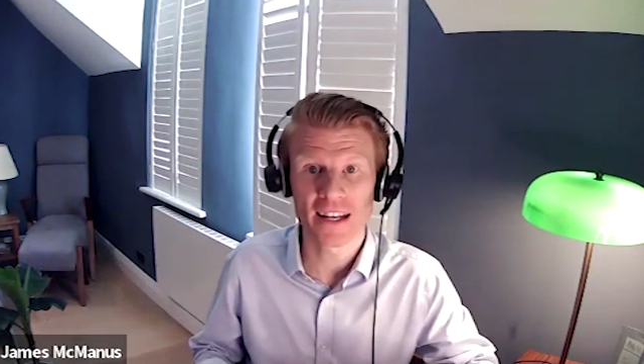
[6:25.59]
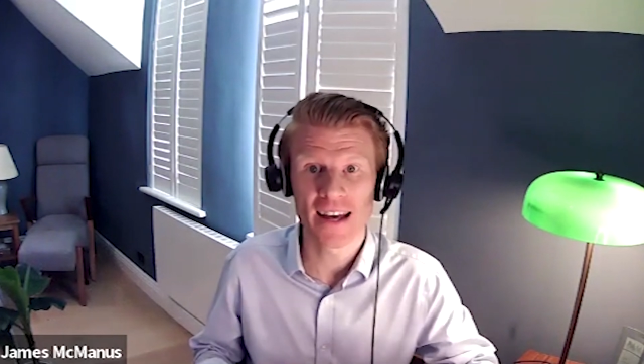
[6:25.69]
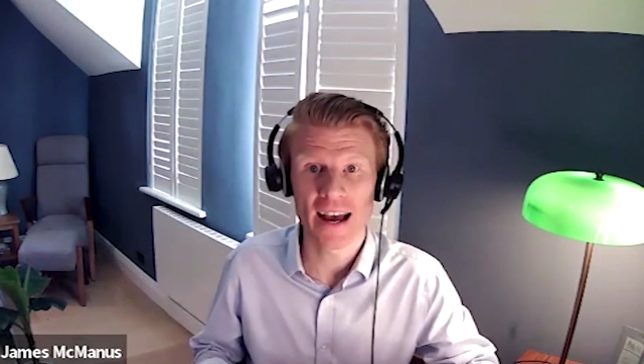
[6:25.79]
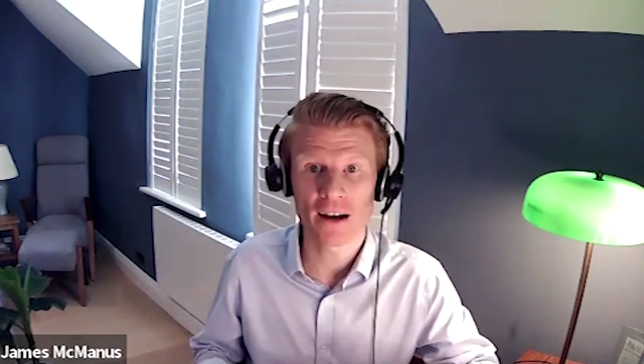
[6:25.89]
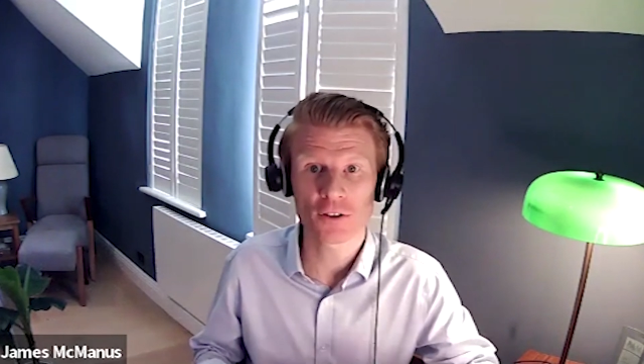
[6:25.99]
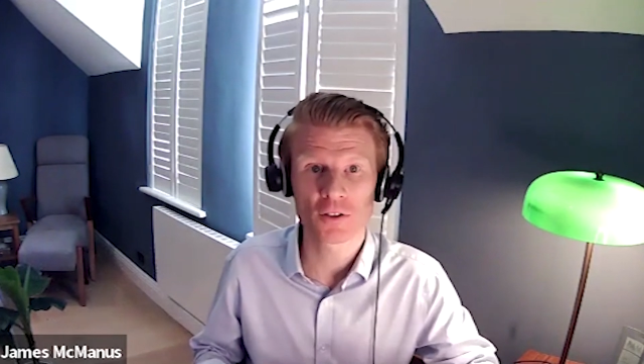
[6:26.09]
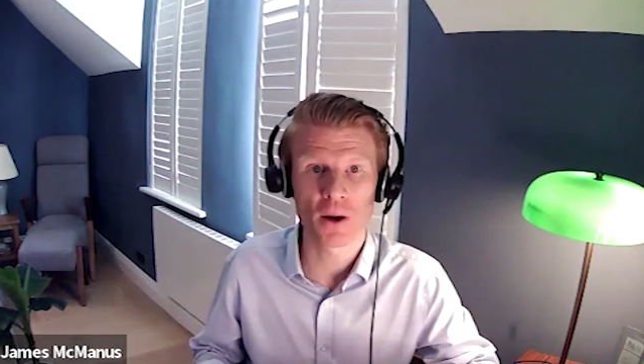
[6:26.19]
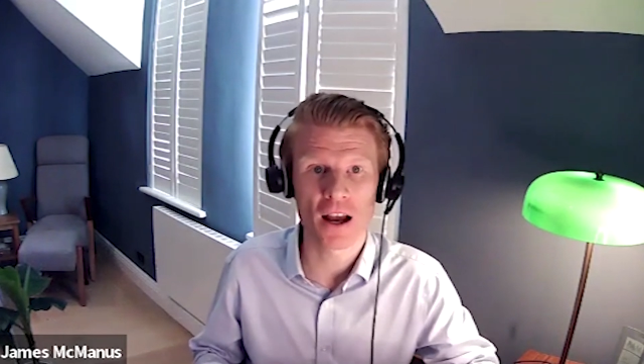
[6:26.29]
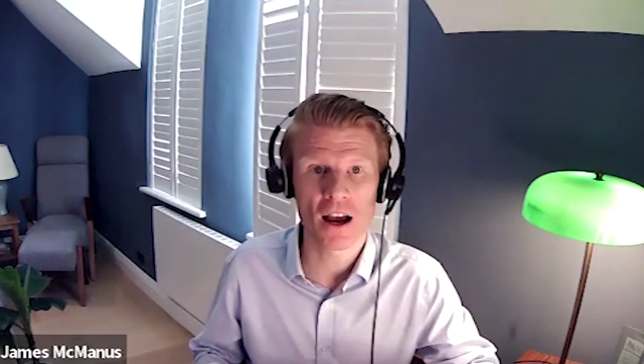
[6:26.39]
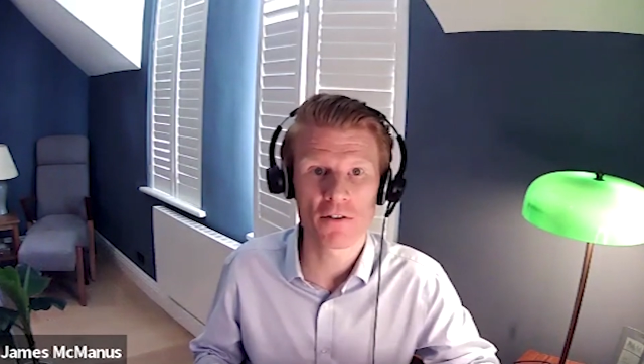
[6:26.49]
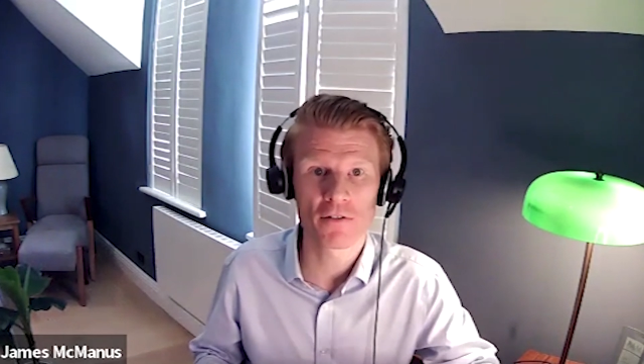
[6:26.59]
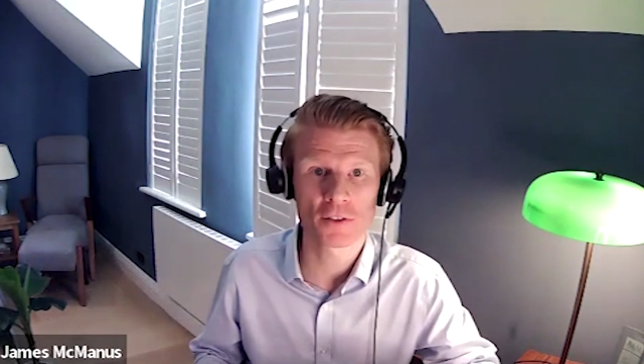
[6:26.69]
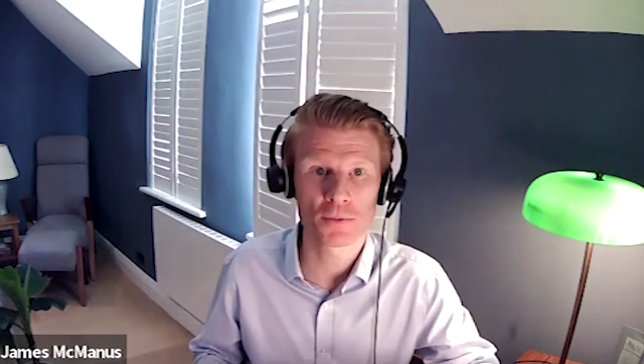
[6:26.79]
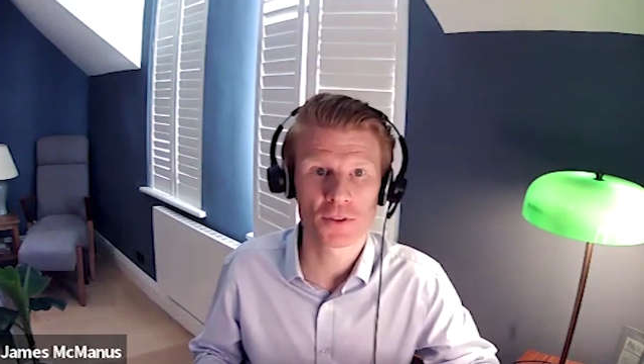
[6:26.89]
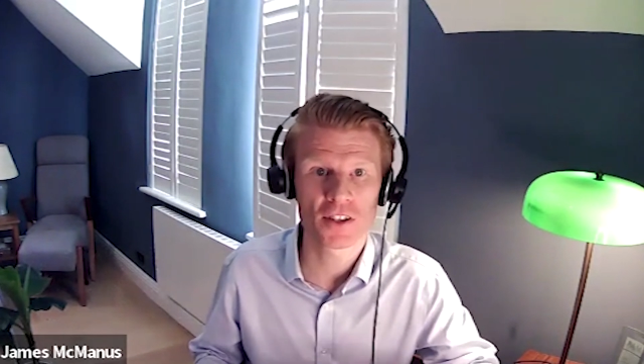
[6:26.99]
in-house by our
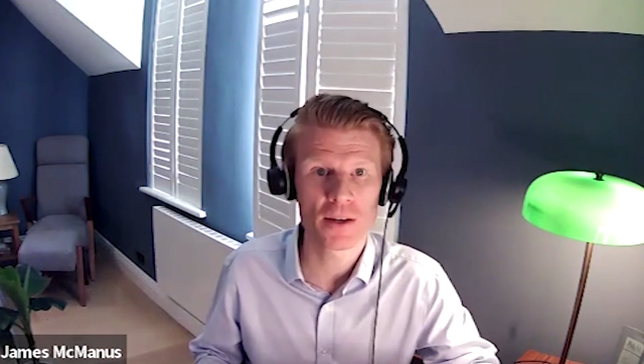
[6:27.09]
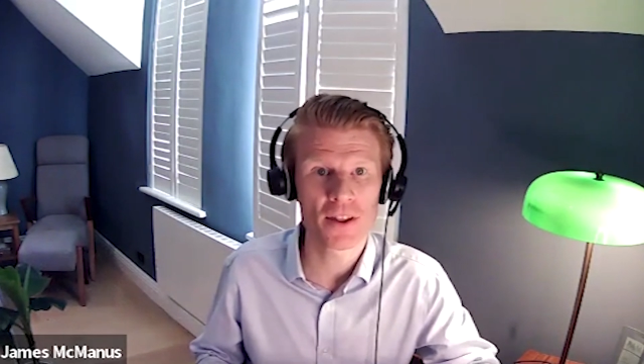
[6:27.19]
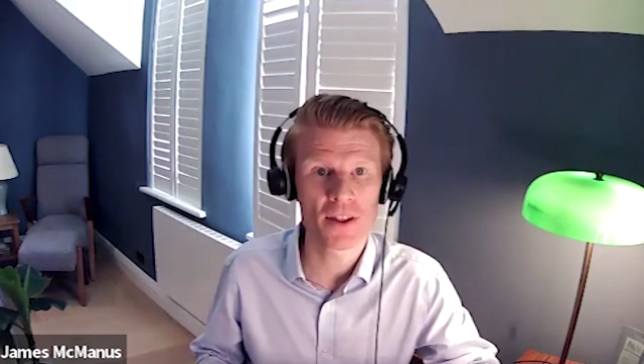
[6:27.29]
investment team,